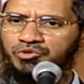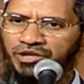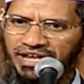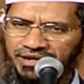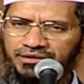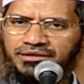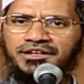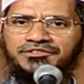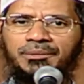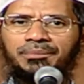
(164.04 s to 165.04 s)
you
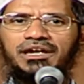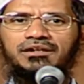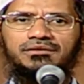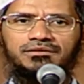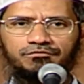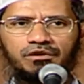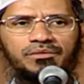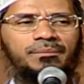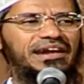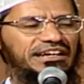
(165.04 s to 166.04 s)
can separate from
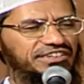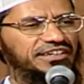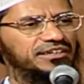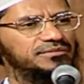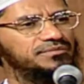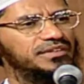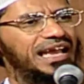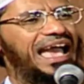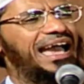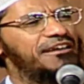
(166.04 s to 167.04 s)
the bed, etc.
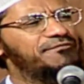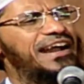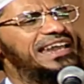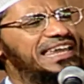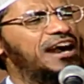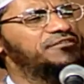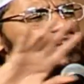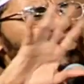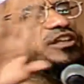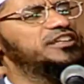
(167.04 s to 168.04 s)
And finally,
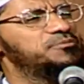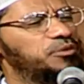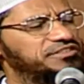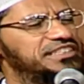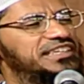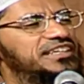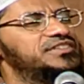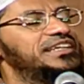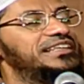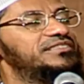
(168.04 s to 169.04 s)
after all these procedures,
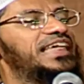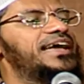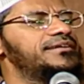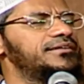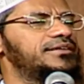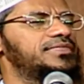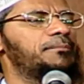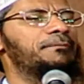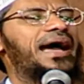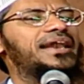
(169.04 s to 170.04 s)
then the
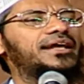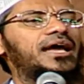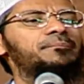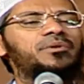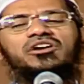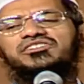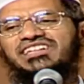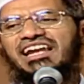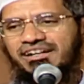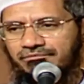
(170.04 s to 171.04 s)
man can pronounce
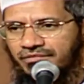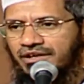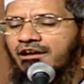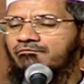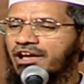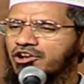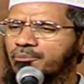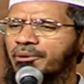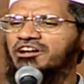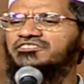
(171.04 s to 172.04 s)
talaq. When you
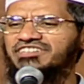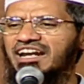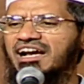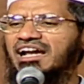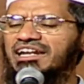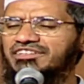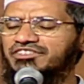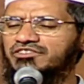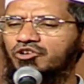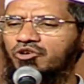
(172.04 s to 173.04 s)
pronounce talaq, Allah
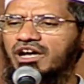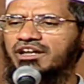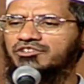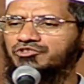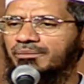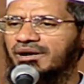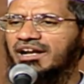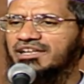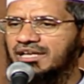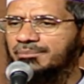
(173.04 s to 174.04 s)
says in the Quran in Surah
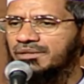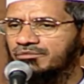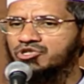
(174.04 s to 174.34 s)
Baqarah chapter number